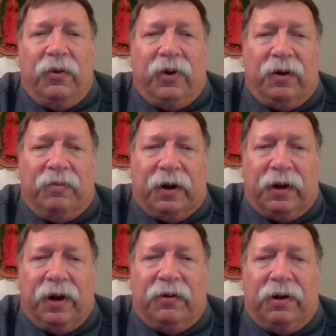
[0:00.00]
where
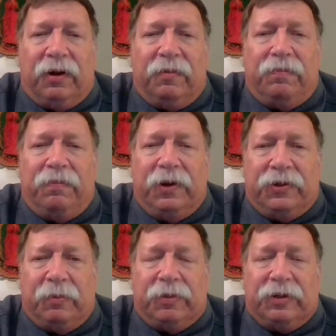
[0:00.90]
McCarrick,
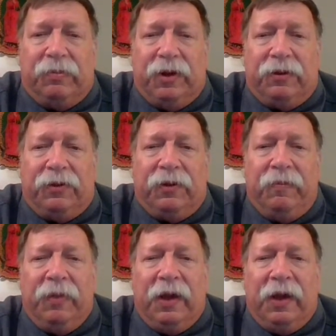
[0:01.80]
Bishop Smith,